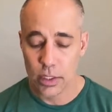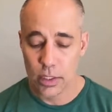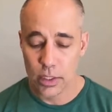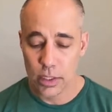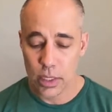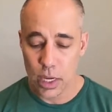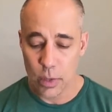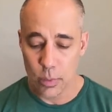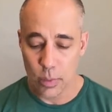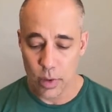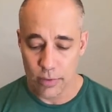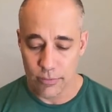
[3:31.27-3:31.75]

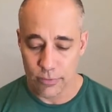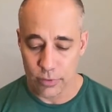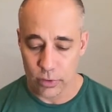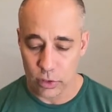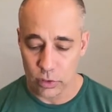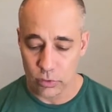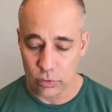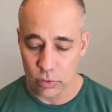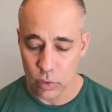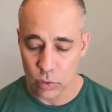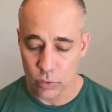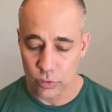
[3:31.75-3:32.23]
However,
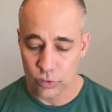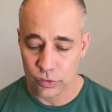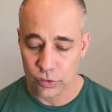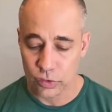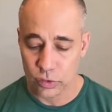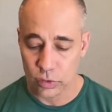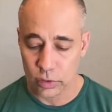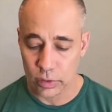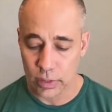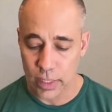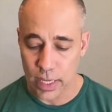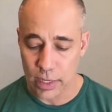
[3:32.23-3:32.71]
gross
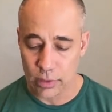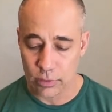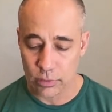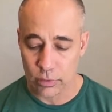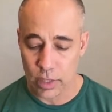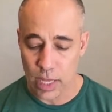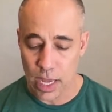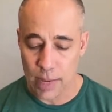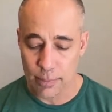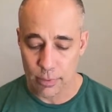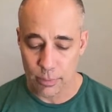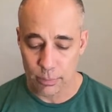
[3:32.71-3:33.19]
unilateral
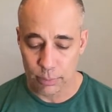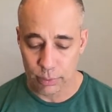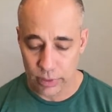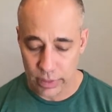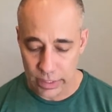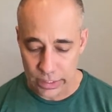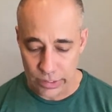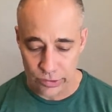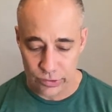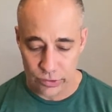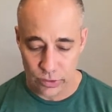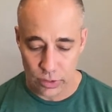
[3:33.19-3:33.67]

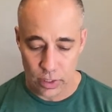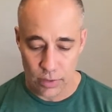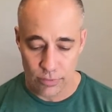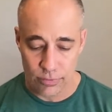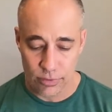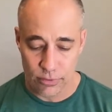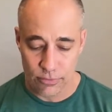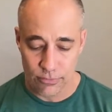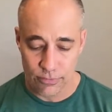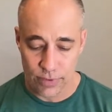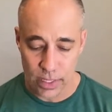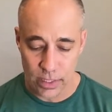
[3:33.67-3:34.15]
hypoplasia of
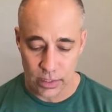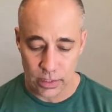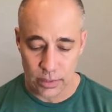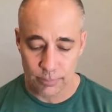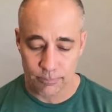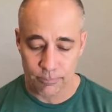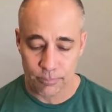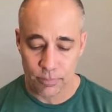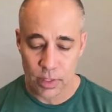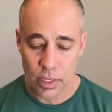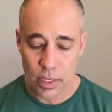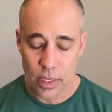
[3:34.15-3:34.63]
the
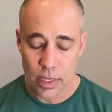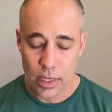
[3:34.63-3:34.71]
velum